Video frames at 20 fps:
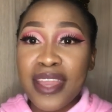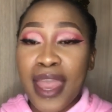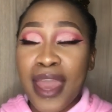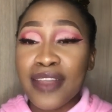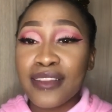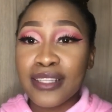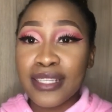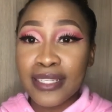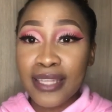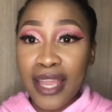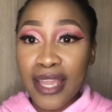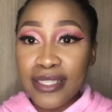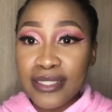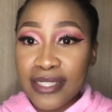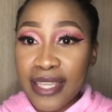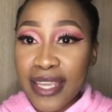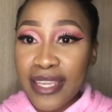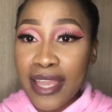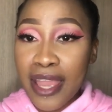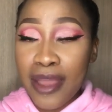And then eight
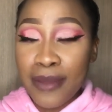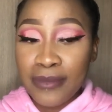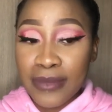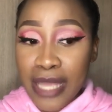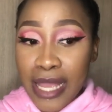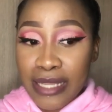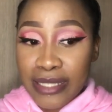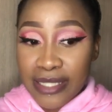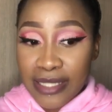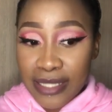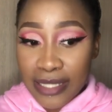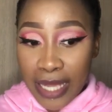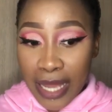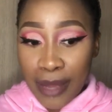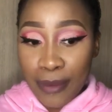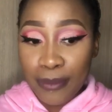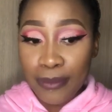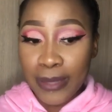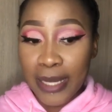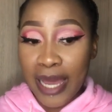A M yeah,
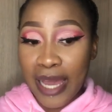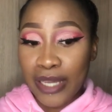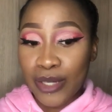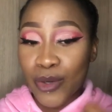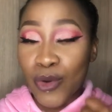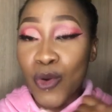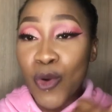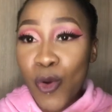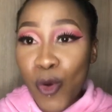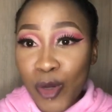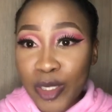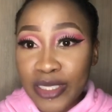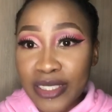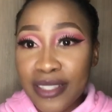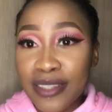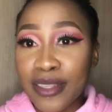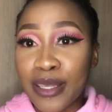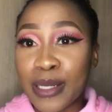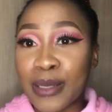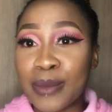sharp, I called
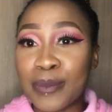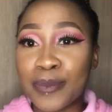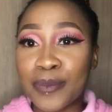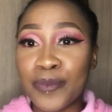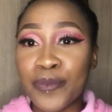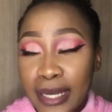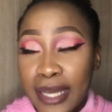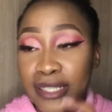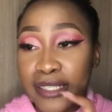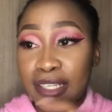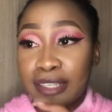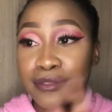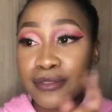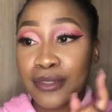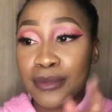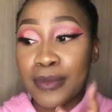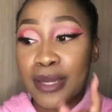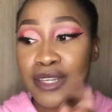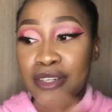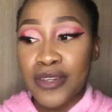them. I gave her
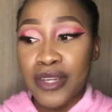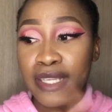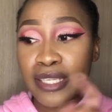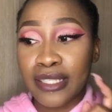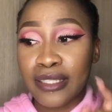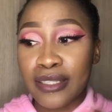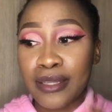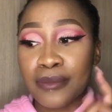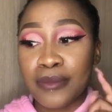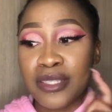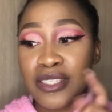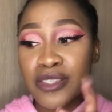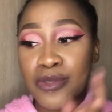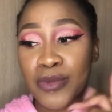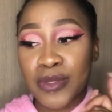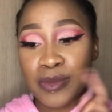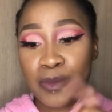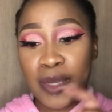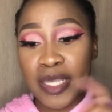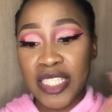my tracking number. She
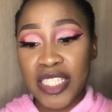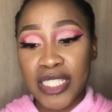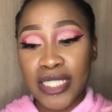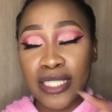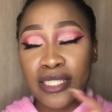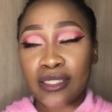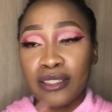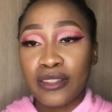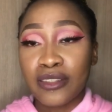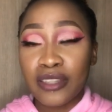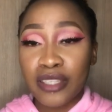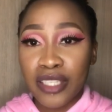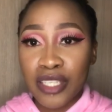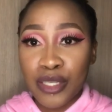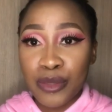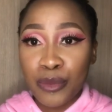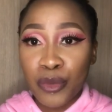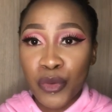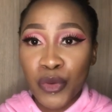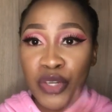was punching it on the
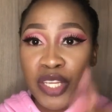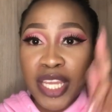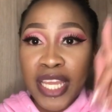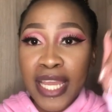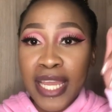keyboard.